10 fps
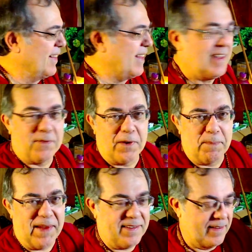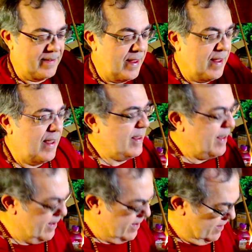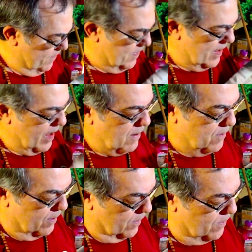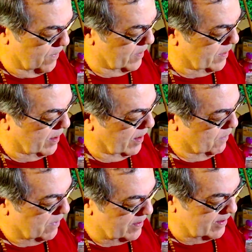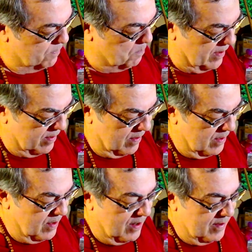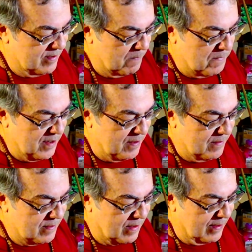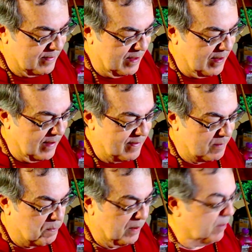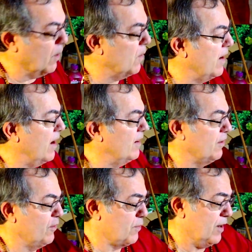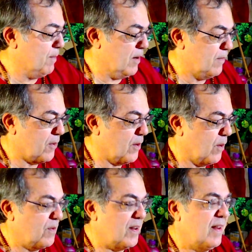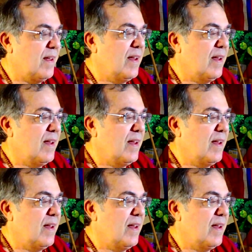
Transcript: Thank you for your patience. Yes, I don't know. What's this pill? Somebody, like, they got this pill going on as a treatment for COVID.